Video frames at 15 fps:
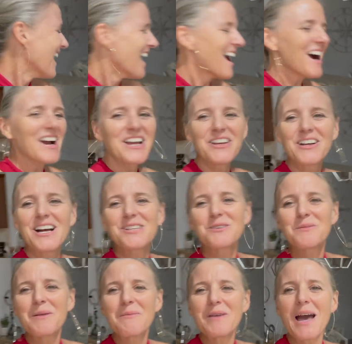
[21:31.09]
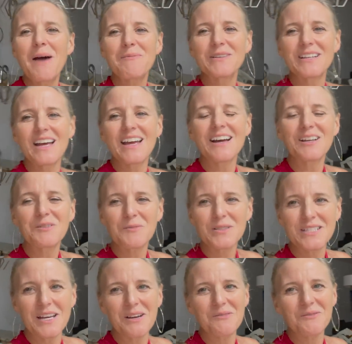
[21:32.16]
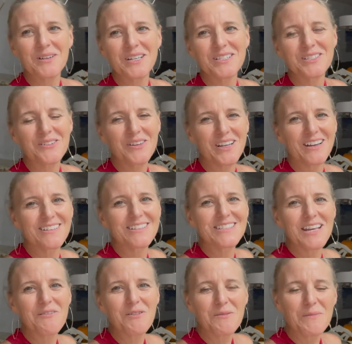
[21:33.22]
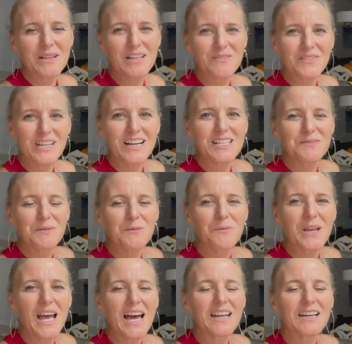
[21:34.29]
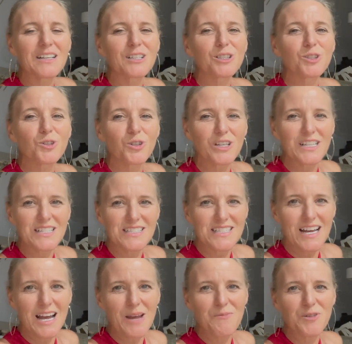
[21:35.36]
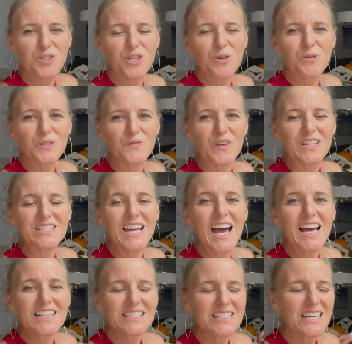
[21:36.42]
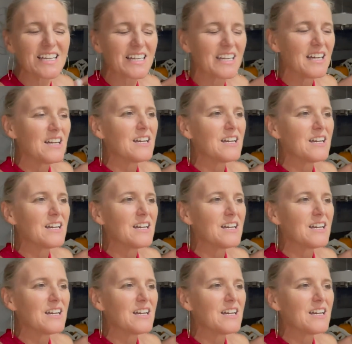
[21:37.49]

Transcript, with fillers: right, you guys, what made me happy today 100% was going on a date with my lovely husband. We had a glorious time. The show was fantastic.